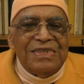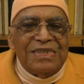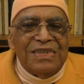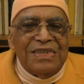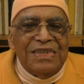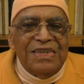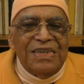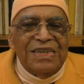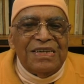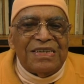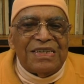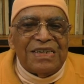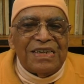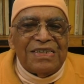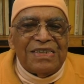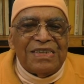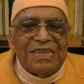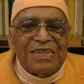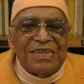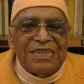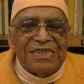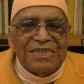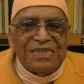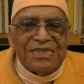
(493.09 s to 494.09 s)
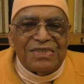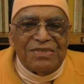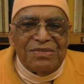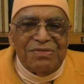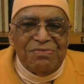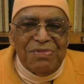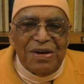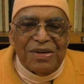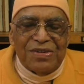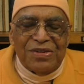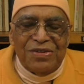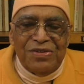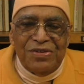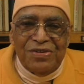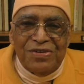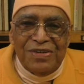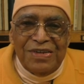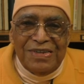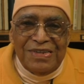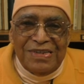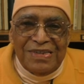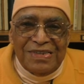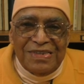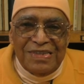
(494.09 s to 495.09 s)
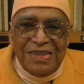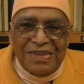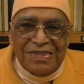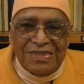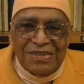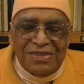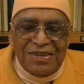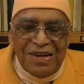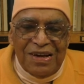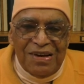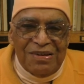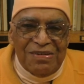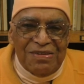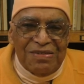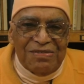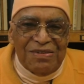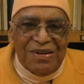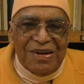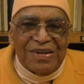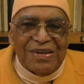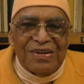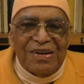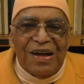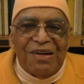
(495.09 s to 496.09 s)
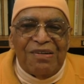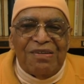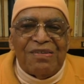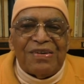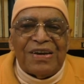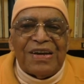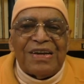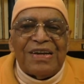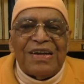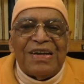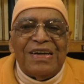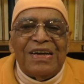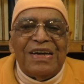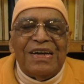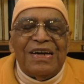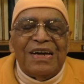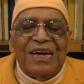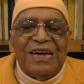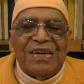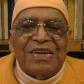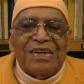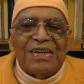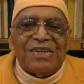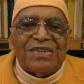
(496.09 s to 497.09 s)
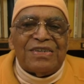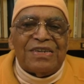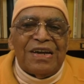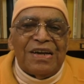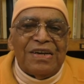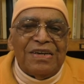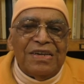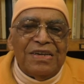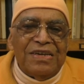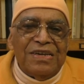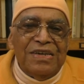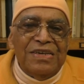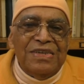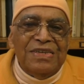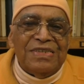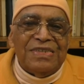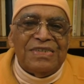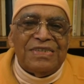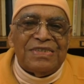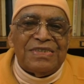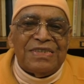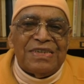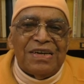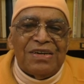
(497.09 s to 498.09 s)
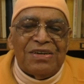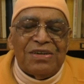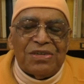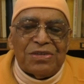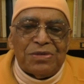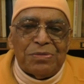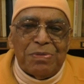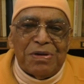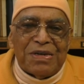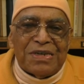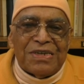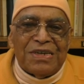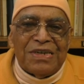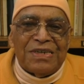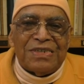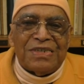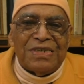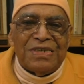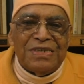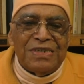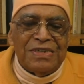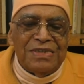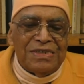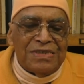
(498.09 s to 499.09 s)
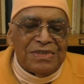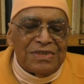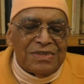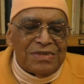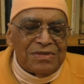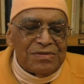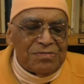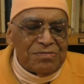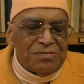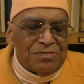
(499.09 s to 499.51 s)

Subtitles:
Creator must know it. That's what our understanding is, our expectation is.